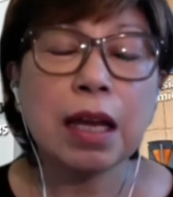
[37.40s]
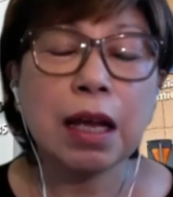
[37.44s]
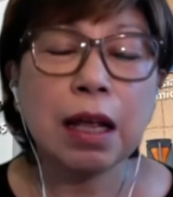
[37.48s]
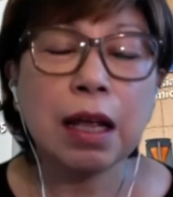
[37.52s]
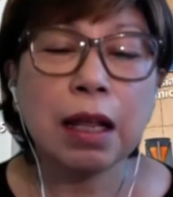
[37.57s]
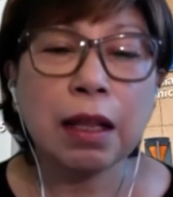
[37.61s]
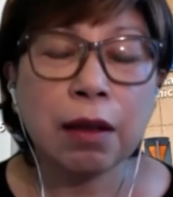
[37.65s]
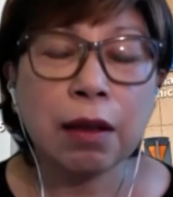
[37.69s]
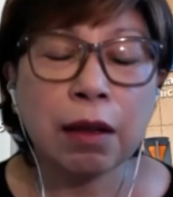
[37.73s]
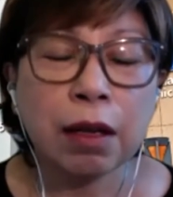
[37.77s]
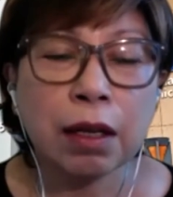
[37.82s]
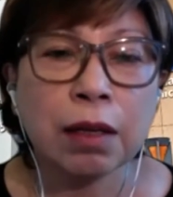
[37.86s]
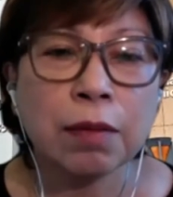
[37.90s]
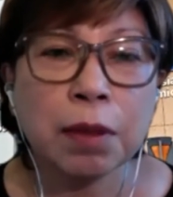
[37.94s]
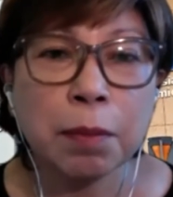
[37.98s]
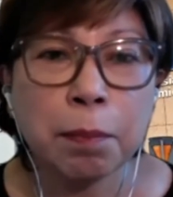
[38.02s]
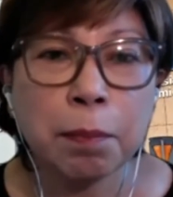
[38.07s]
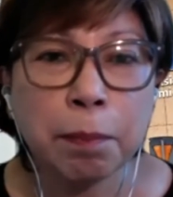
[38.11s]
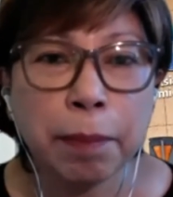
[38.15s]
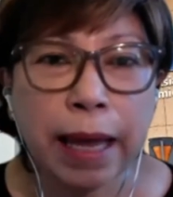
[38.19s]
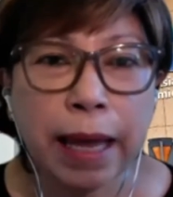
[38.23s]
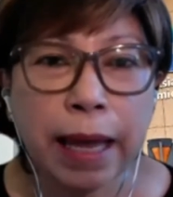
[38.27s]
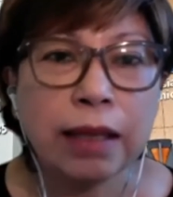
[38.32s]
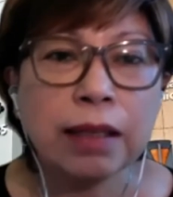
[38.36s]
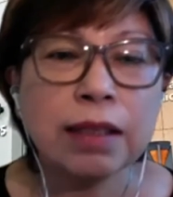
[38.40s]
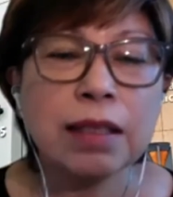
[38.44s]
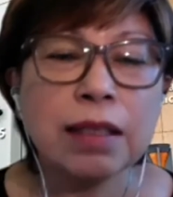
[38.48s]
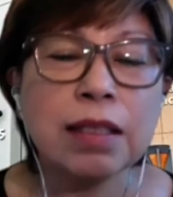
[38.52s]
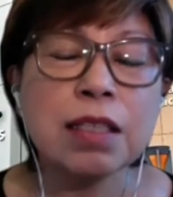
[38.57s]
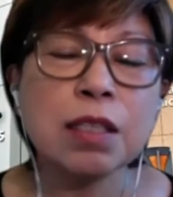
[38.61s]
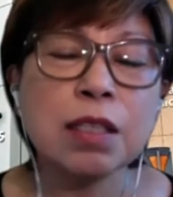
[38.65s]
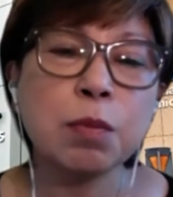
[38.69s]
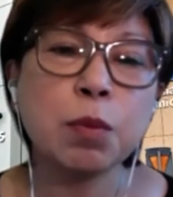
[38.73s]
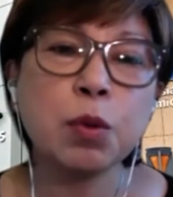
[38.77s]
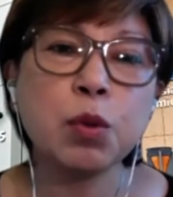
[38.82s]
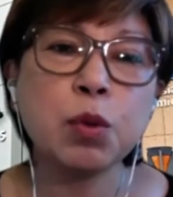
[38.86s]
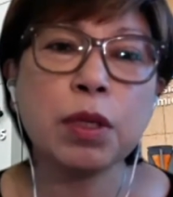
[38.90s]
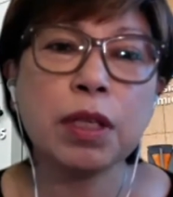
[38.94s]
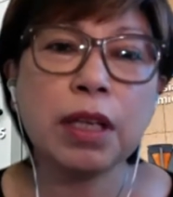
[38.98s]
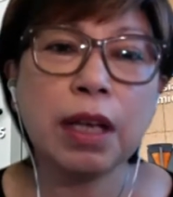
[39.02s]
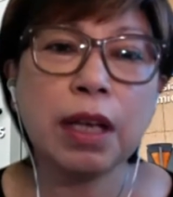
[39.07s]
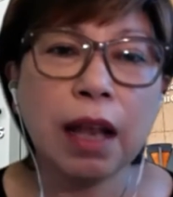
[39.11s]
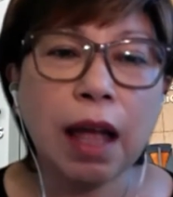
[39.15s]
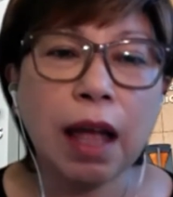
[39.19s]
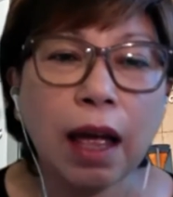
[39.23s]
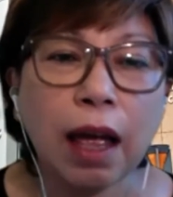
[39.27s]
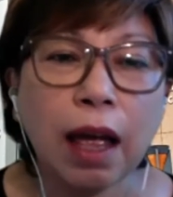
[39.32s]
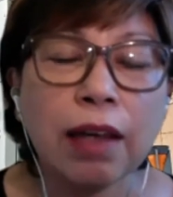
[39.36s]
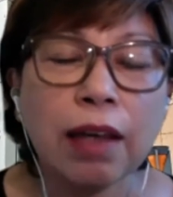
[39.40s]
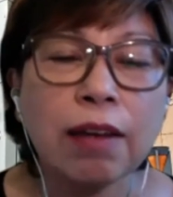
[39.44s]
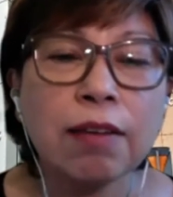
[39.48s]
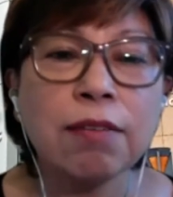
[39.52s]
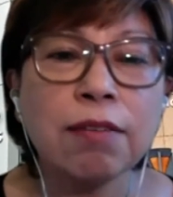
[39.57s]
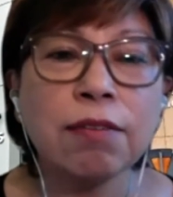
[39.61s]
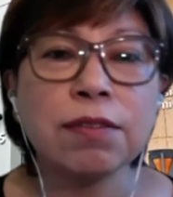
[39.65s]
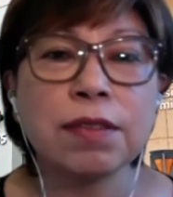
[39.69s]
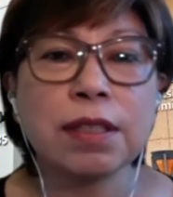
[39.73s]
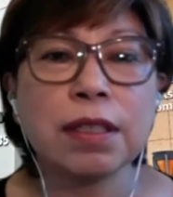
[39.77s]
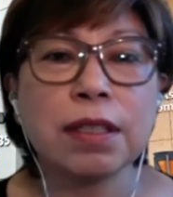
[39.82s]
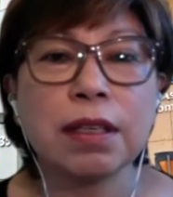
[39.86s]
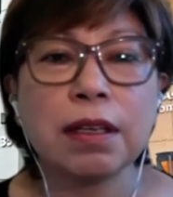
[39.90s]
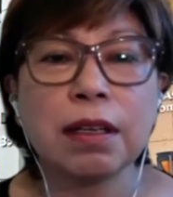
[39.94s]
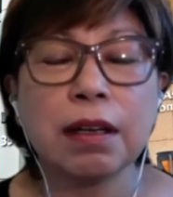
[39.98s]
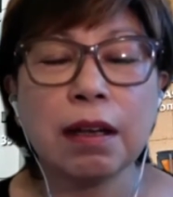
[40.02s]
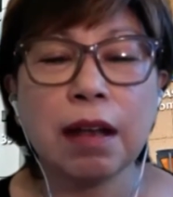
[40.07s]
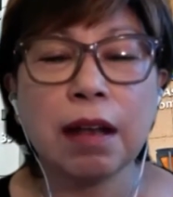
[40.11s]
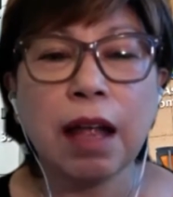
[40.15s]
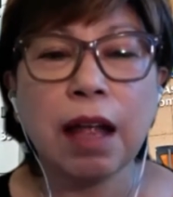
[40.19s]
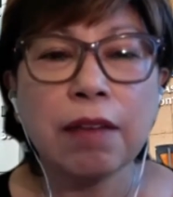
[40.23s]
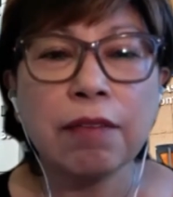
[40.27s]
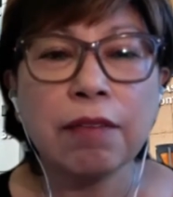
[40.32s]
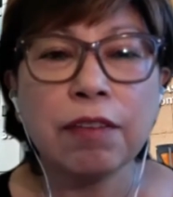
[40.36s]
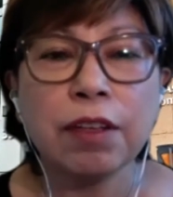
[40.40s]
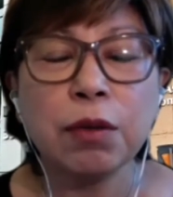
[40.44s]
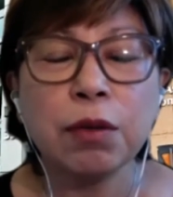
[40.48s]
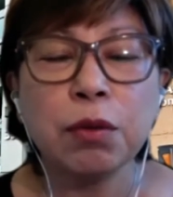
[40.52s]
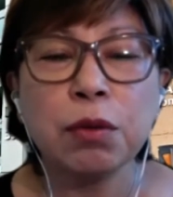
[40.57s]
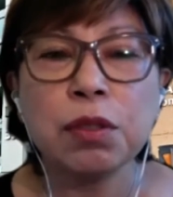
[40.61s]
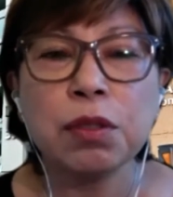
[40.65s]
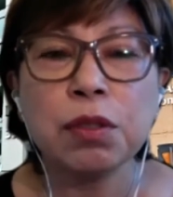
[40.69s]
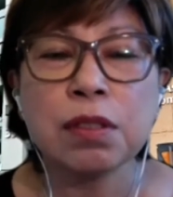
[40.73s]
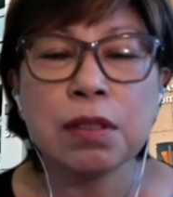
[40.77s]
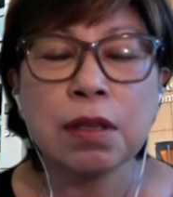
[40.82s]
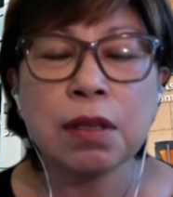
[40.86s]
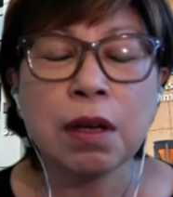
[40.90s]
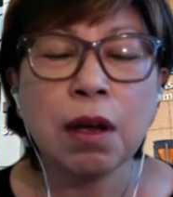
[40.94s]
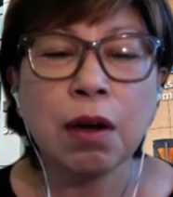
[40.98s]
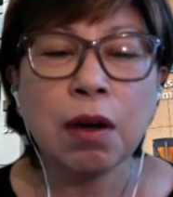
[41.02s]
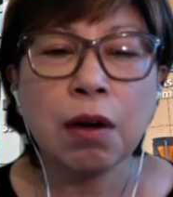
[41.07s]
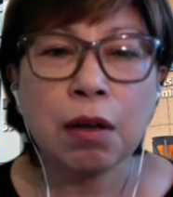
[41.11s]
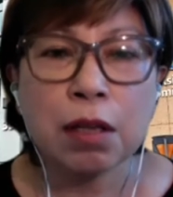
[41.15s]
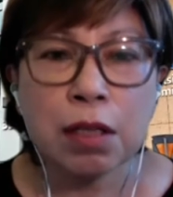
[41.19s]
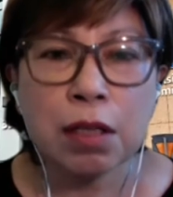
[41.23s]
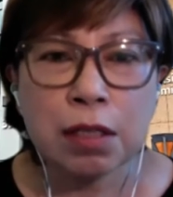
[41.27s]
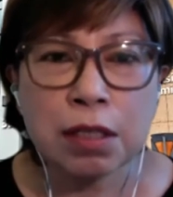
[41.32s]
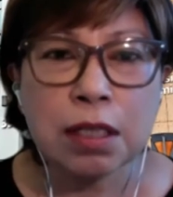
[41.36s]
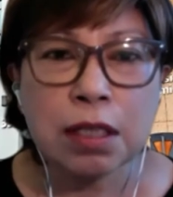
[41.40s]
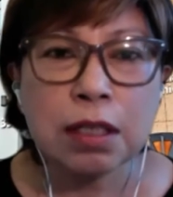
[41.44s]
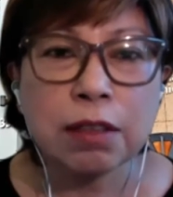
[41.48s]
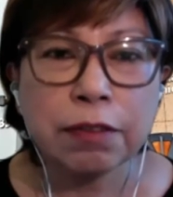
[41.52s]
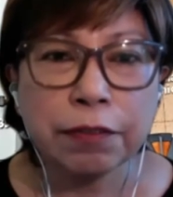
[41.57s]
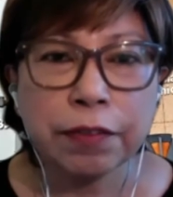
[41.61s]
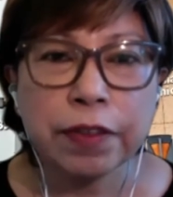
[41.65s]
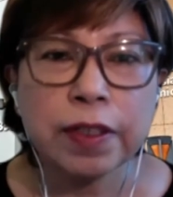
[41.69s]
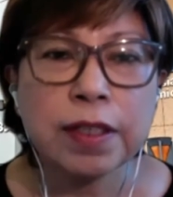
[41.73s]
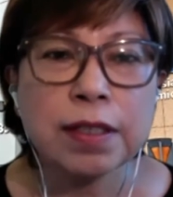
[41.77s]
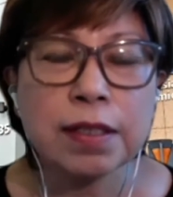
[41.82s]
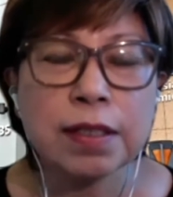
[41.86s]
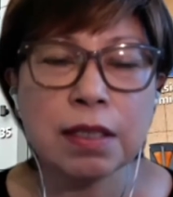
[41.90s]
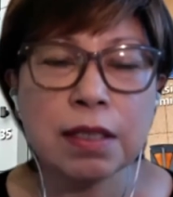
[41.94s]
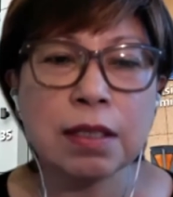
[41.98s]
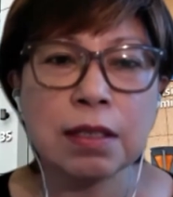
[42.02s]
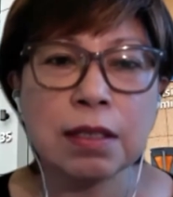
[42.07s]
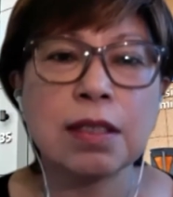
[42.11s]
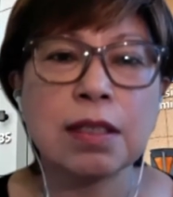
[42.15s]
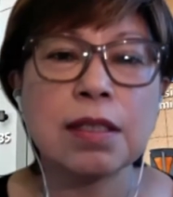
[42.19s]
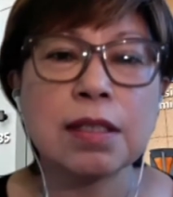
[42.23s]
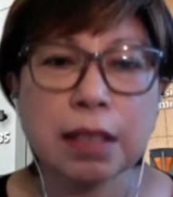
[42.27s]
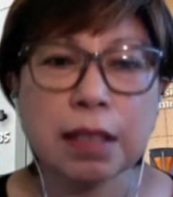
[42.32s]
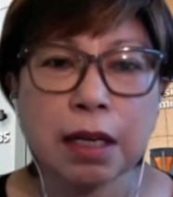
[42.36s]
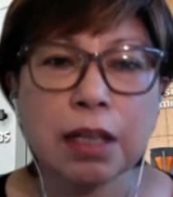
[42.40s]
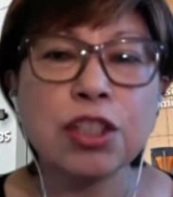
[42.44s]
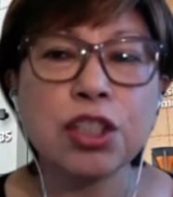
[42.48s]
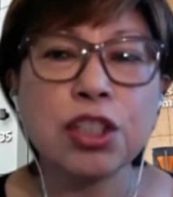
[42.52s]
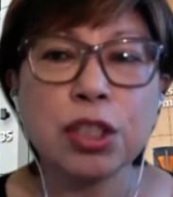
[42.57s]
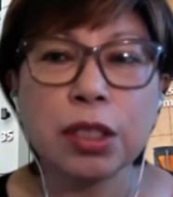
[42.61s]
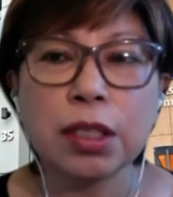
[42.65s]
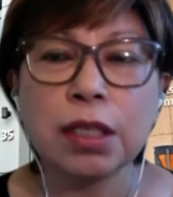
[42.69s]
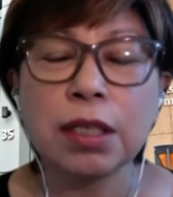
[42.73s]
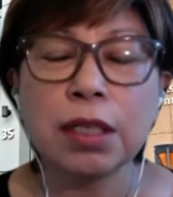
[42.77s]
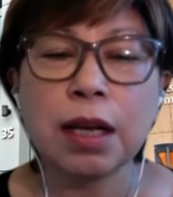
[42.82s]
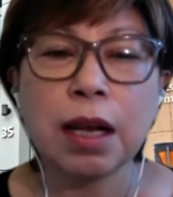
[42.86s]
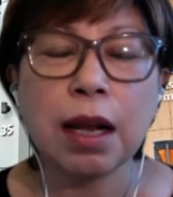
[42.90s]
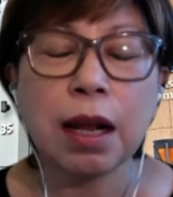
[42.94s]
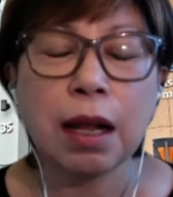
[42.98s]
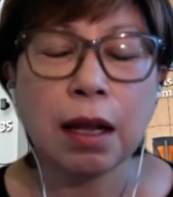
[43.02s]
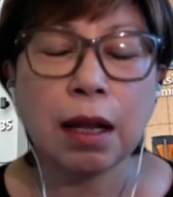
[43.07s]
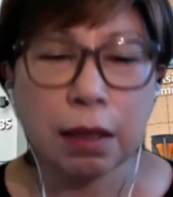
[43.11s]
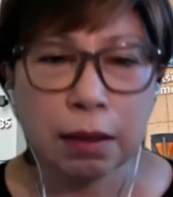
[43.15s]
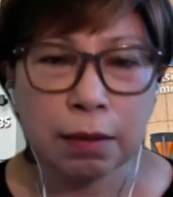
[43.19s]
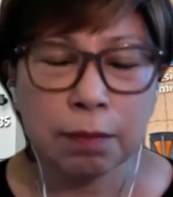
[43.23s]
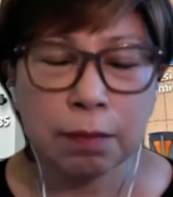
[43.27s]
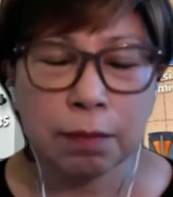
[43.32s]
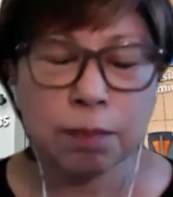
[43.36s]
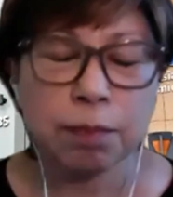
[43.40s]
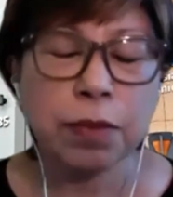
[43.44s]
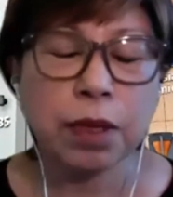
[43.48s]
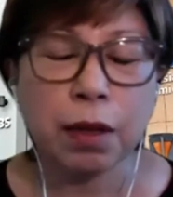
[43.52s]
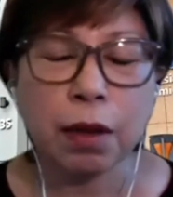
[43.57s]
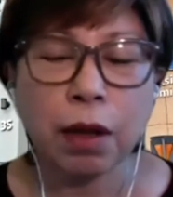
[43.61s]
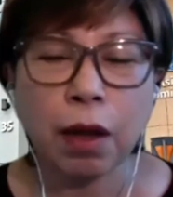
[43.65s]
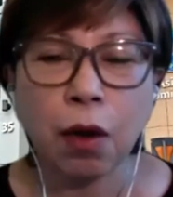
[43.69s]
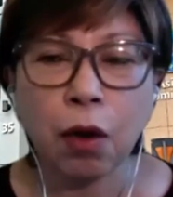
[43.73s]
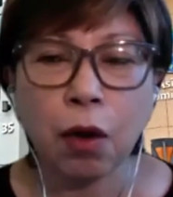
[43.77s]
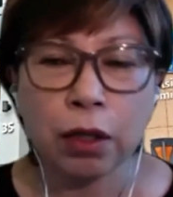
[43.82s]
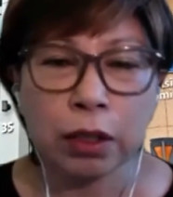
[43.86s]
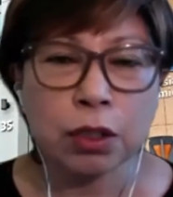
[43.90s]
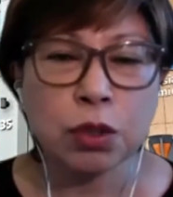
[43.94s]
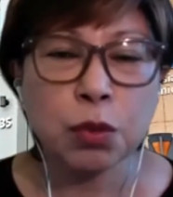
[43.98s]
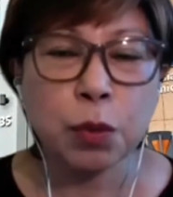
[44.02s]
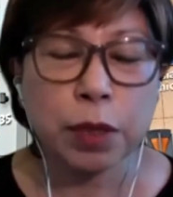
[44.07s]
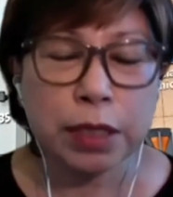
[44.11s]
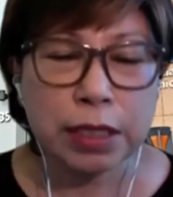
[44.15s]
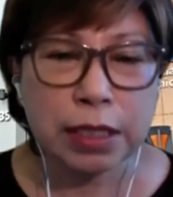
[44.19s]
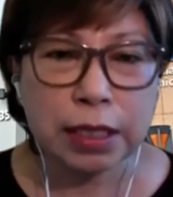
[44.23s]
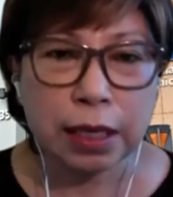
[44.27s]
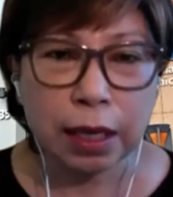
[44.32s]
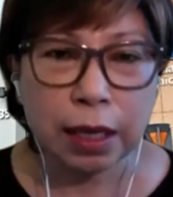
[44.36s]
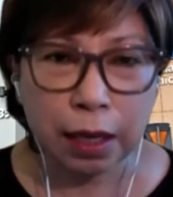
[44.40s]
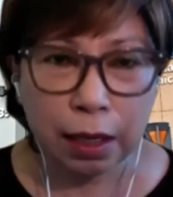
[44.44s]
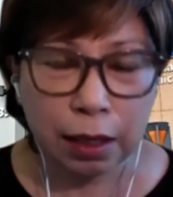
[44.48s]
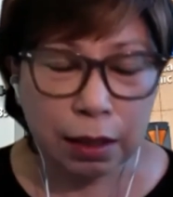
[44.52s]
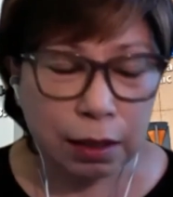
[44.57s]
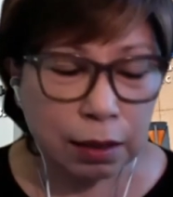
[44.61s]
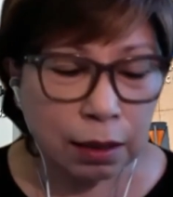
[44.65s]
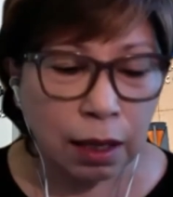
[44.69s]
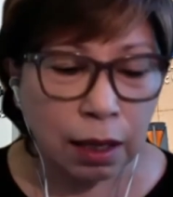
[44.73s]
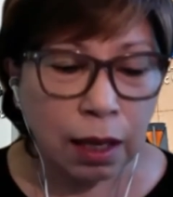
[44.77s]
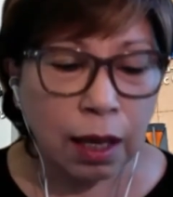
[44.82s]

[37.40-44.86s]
The balance between lives and livelihoods surfaced in the discussion on the 28th,